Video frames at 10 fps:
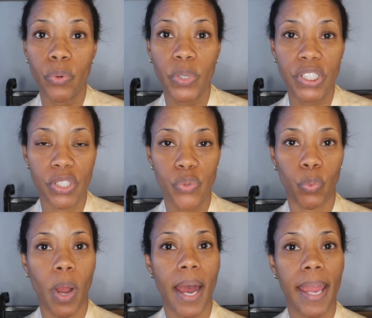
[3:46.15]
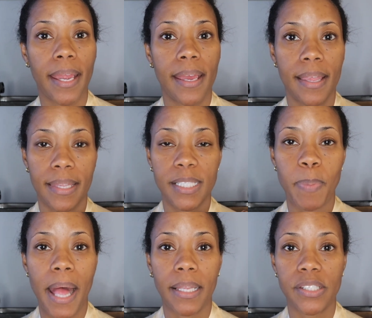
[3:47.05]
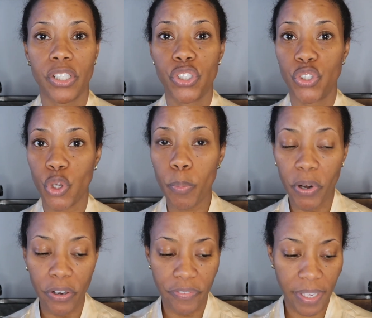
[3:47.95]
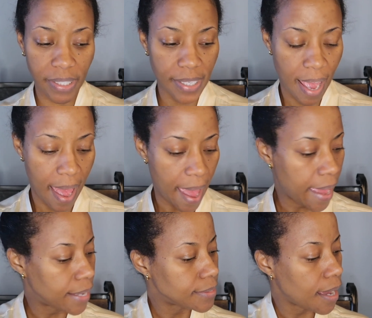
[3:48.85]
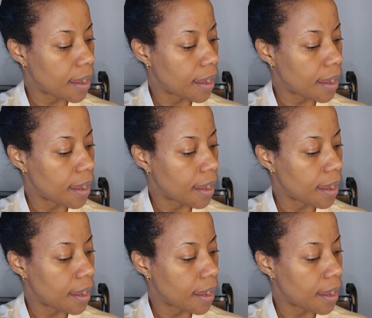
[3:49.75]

which is why these palettes are so perfect. And